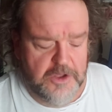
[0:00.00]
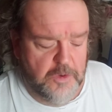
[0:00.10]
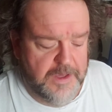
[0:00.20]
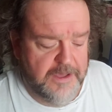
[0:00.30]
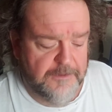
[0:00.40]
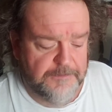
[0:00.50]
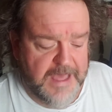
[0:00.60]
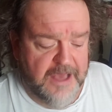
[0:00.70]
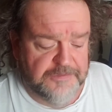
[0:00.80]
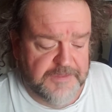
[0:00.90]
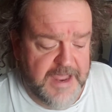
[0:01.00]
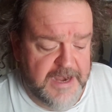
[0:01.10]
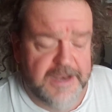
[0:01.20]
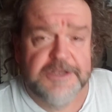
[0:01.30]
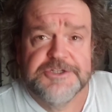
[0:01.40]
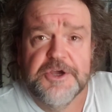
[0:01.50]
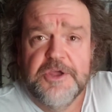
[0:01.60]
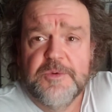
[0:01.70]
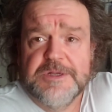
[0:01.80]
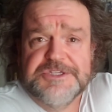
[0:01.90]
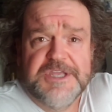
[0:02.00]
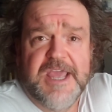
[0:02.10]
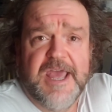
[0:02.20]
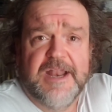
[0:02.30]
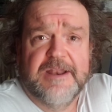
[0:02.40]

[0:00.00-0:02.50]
Well, I'll scan it and show you what you get.